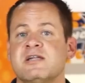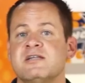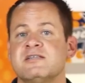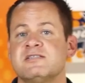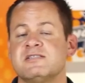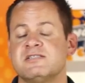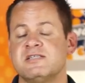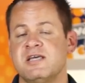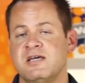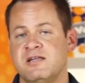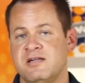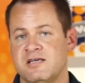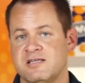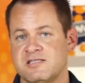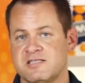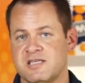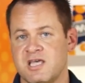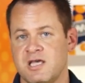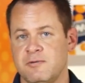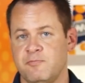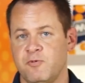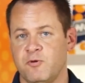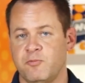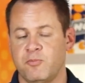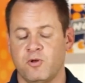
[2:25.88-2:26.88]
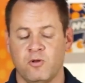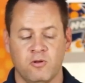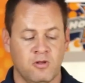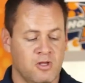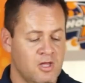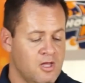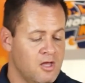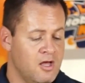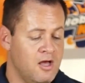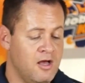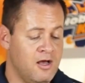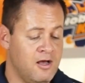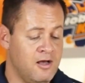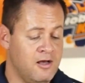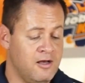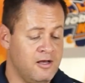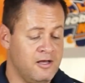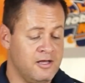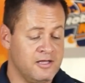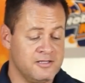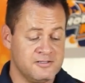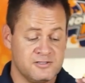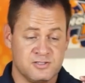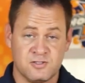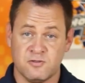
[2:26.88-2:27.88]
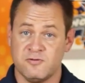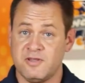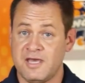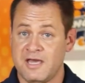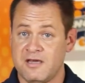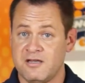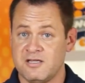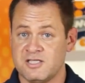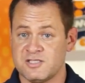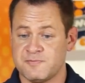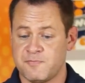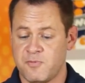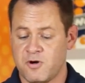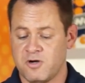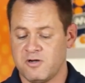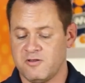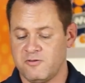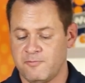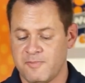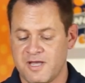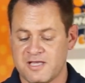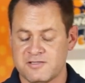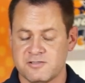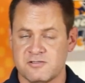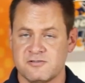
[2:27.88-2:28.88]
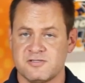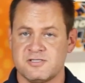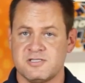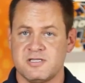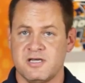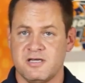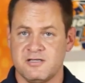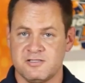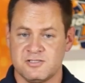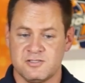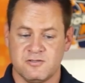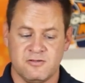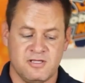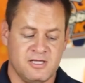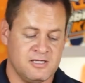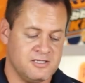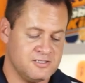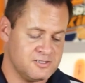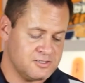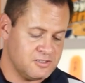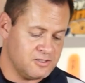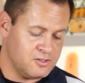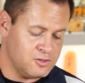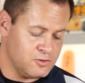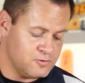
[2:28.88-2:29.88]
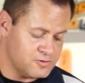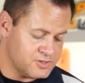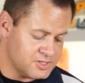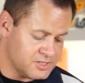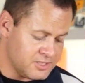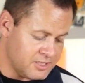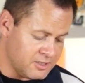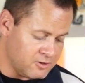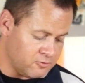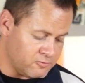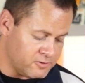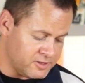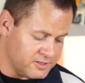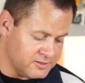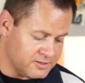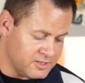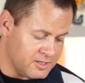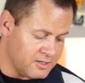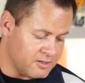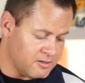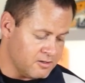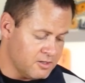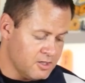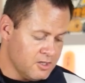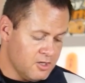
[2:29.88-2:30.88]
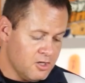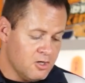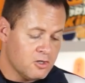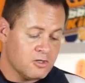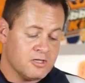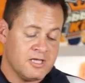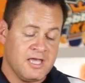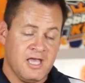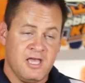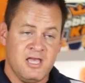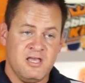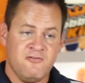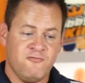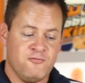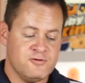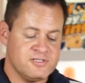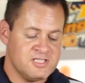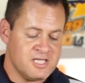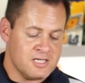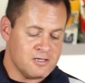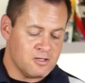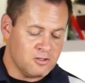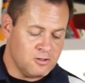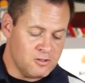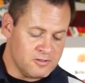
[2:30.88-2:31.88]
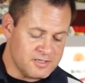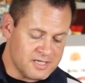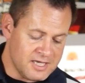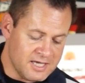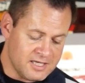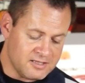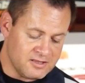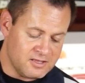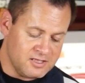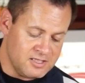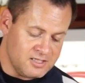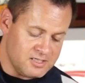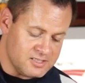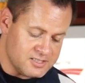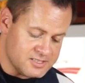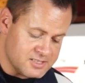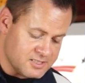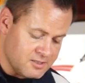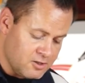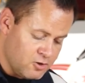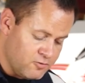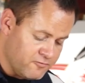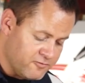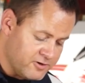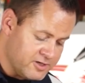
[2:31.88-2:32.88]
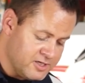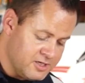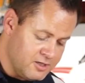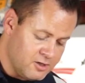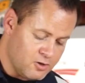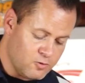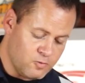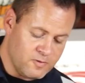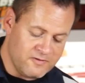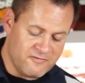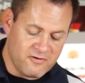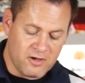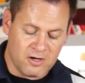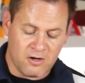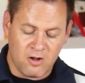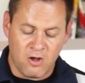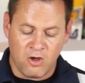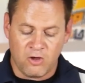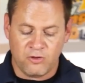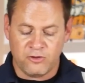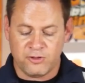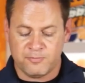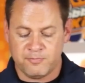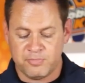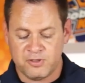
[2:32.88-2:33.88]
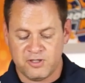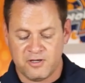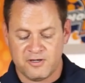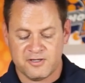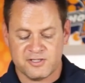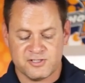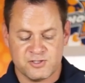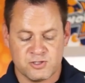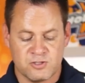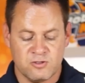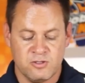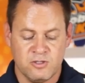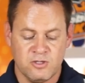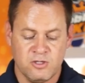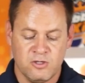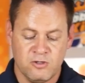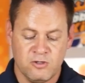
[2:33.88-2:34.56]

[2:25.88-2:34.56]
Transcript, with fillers: that it's 10S capable. so that is part of the master set. So that is is the new style right there. Okay, if we take a look at this over here, we've got all the plugs